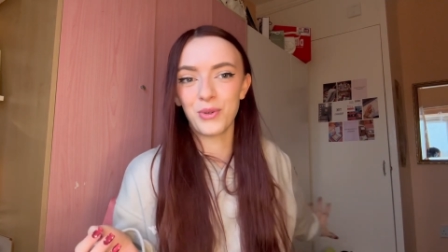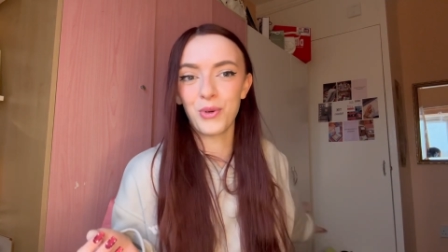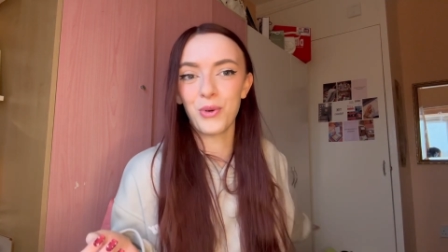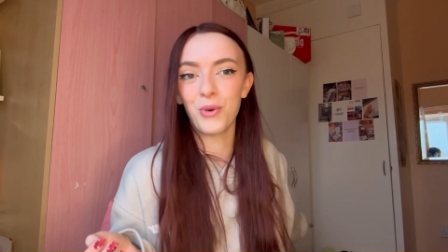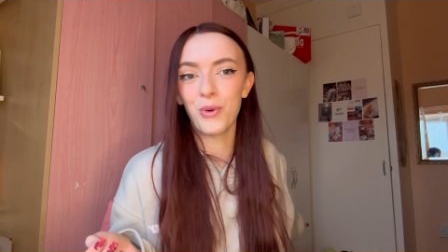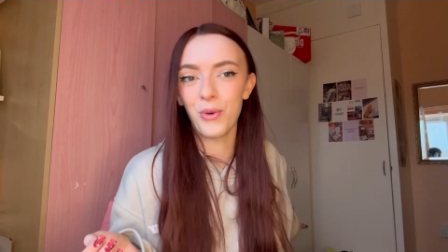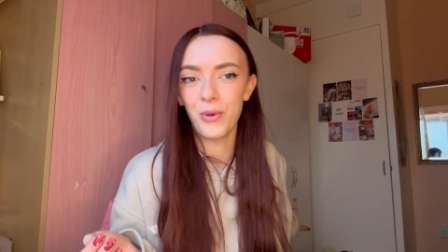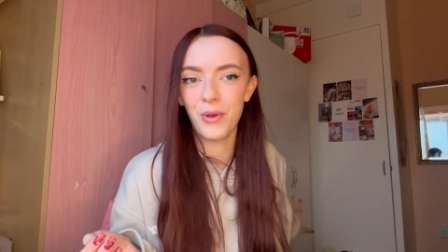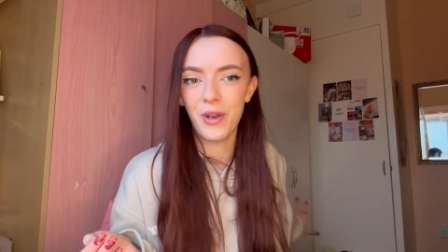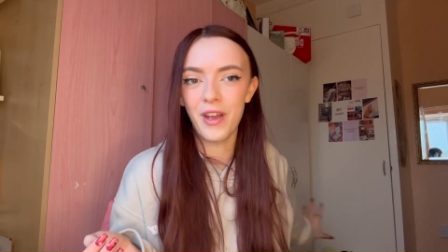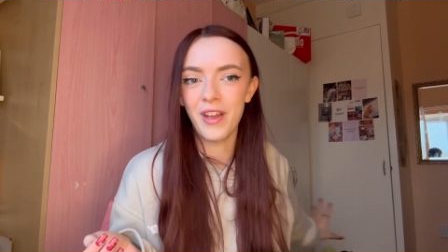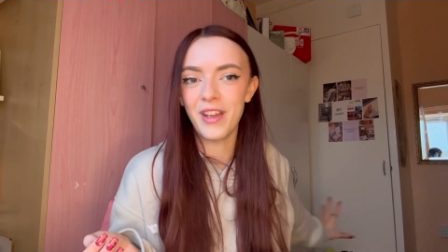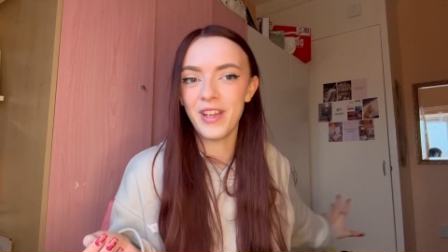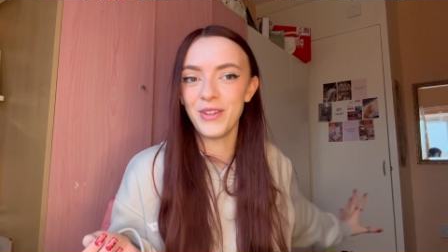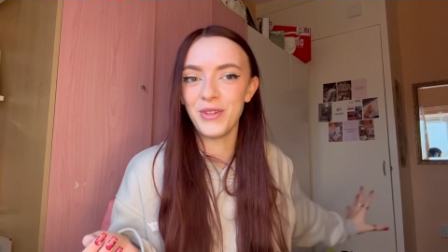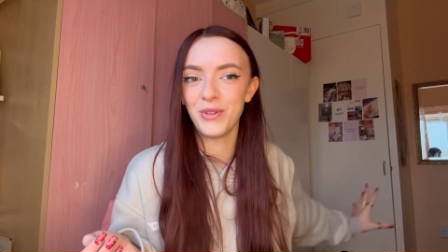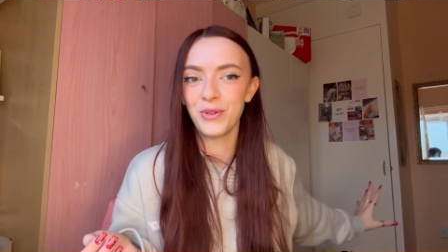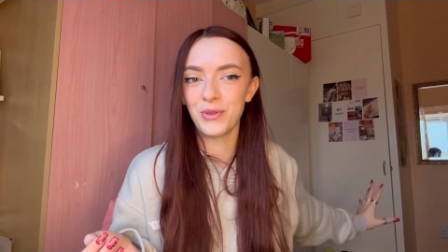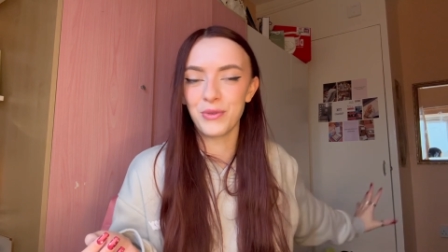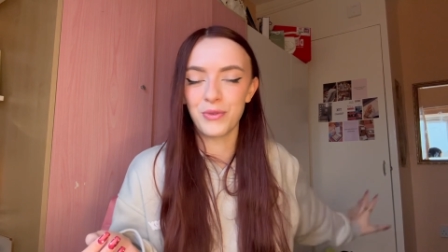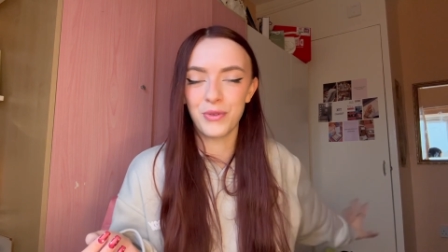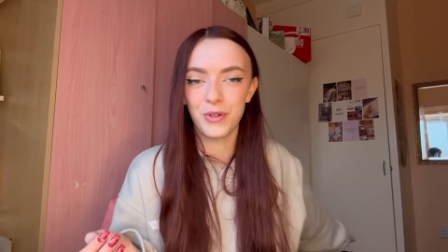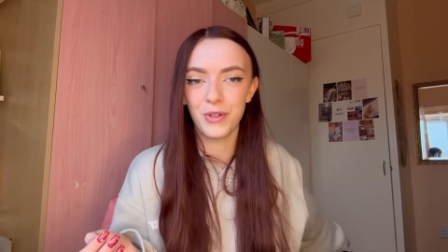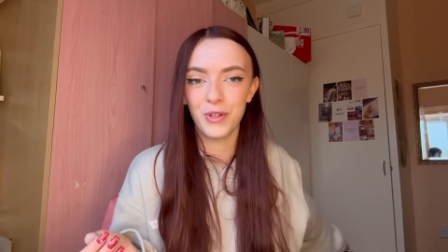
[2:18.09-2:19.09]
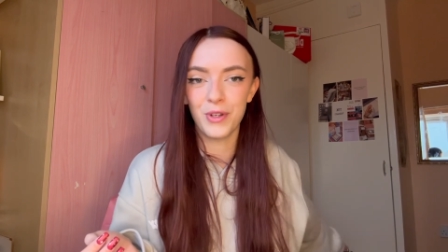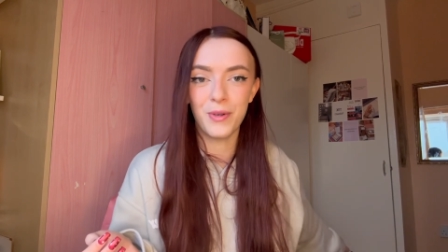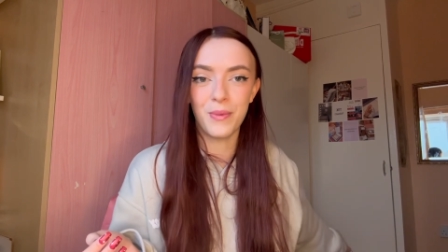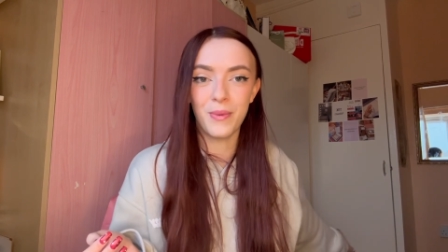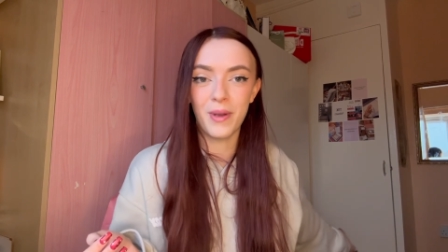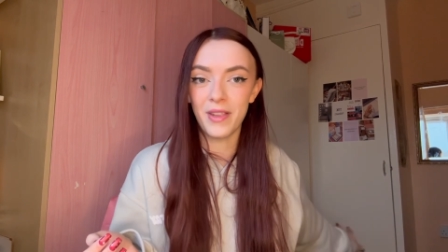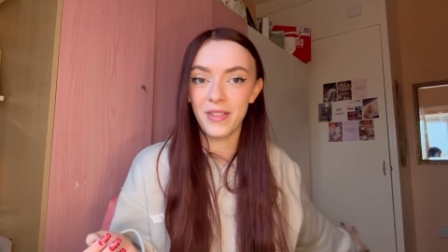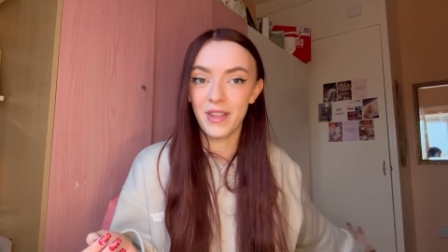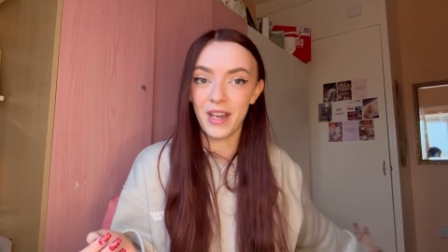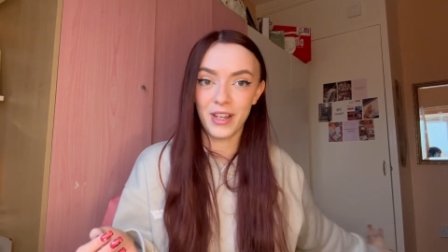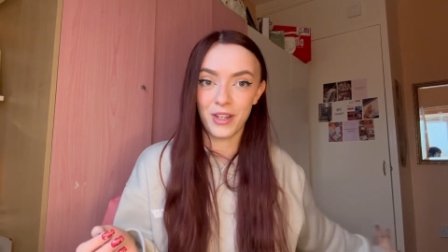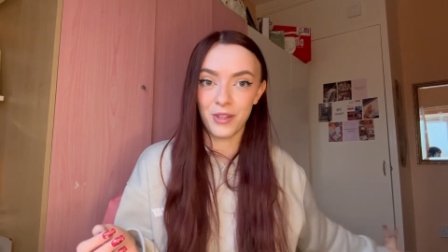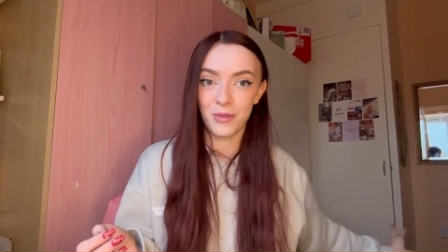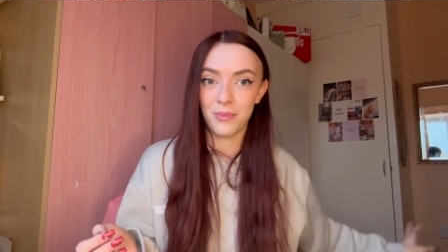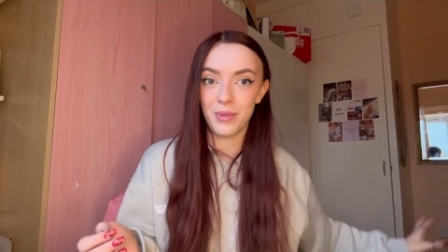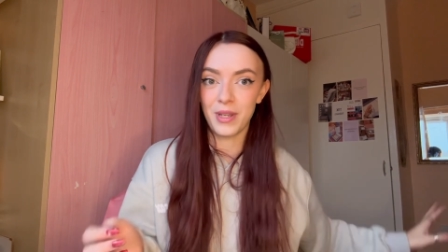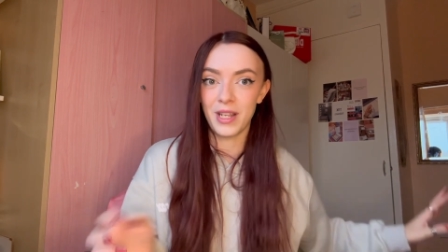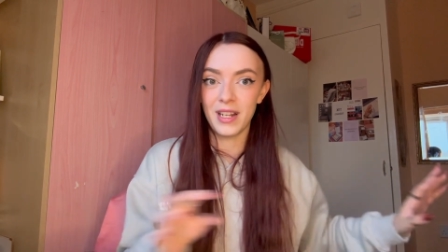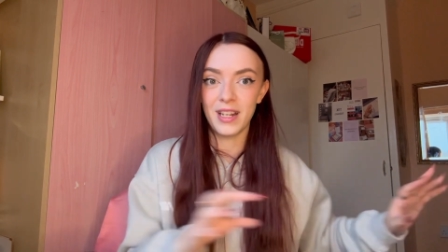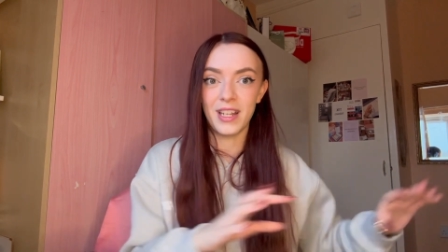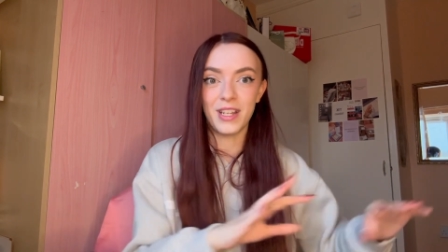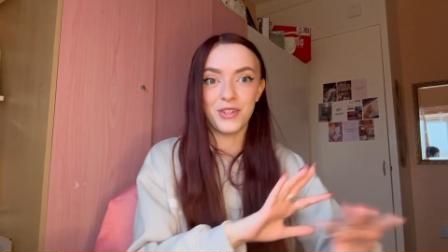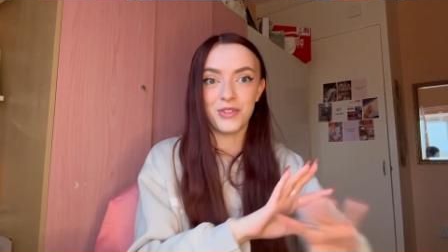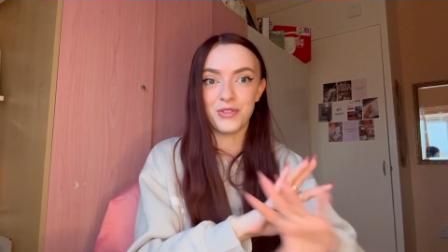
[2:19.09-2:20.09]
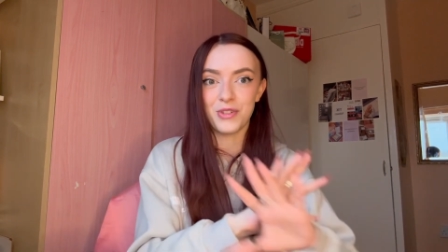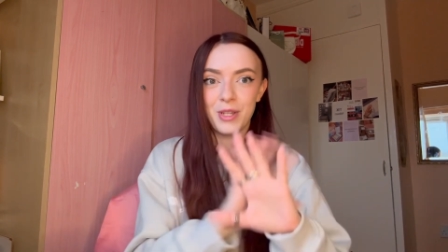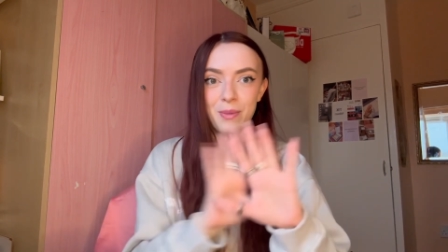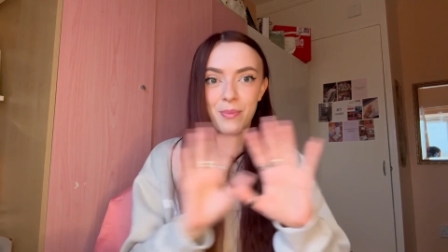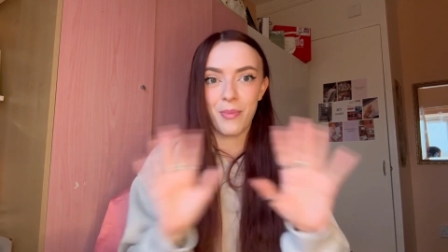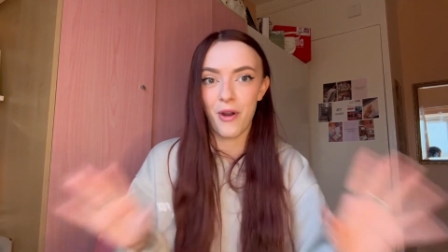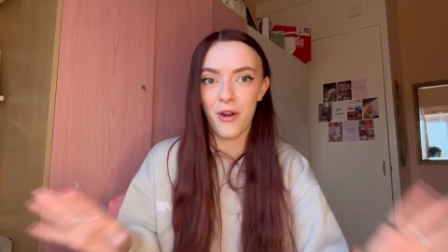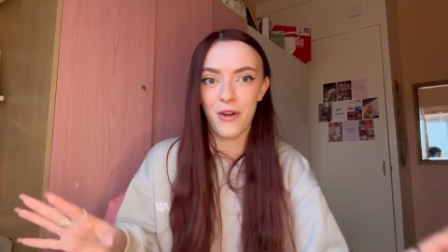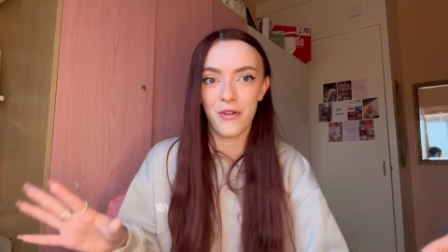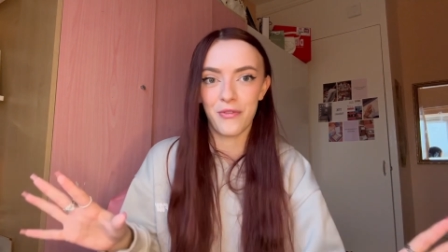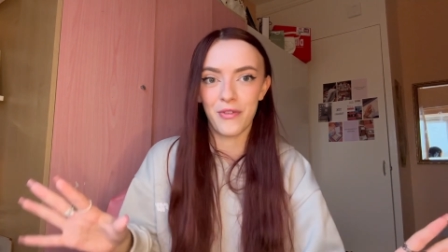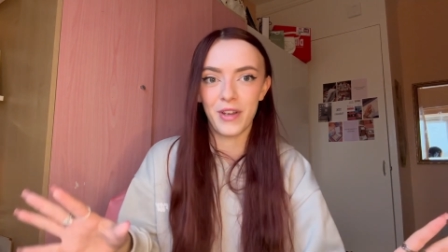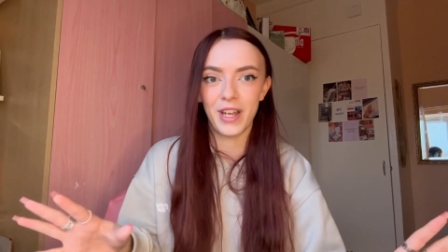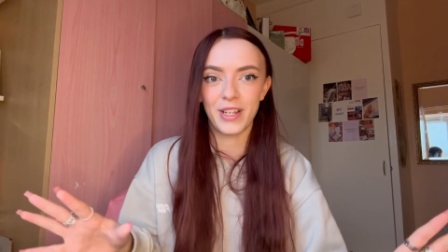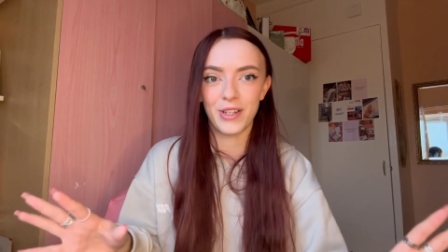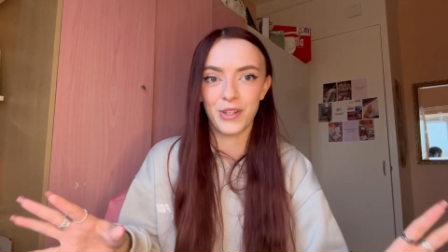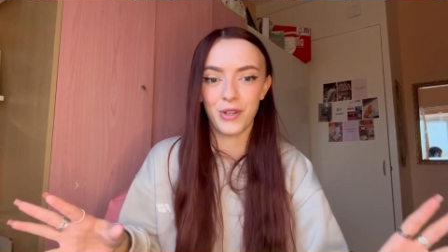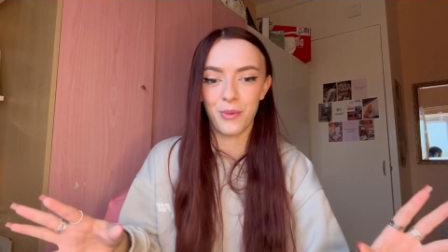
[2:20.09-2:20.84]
corner in your room, and that could be literally perfect.